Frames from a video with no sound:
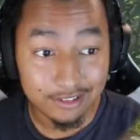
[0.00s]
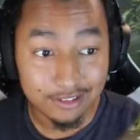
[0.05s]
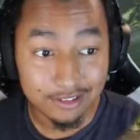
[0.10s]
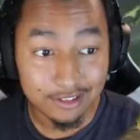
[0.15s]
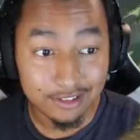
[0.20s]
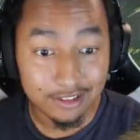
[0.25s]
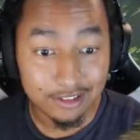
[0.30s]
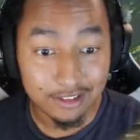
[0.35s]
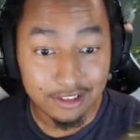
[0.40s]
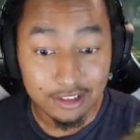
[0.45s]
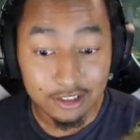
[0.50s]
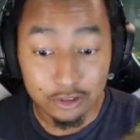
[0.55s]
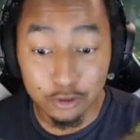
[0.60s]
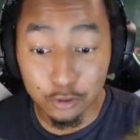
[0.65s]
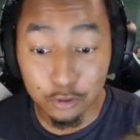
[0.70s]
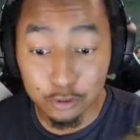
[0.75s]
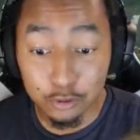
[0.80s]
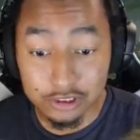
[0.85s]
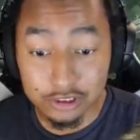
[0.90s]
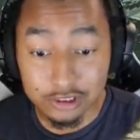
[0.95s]
Old pot. Oh,
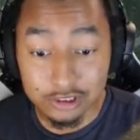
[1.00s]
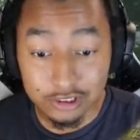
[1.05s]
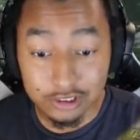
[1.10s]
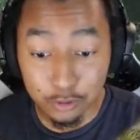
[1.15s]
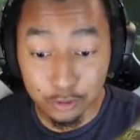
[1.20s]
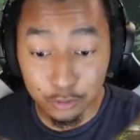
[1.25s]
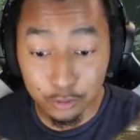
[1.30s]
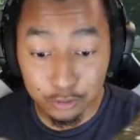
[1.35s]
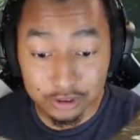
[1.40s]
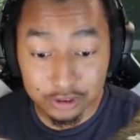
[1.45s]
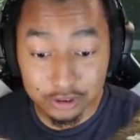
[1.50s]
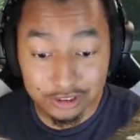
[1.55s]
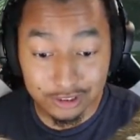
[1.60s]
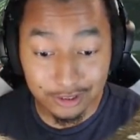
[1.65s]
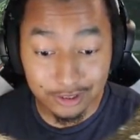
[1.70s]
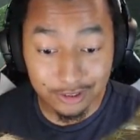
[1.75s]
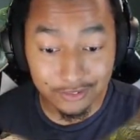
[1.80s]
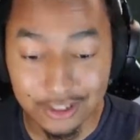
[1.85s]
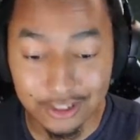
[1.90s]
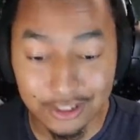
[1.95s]
I got boil water.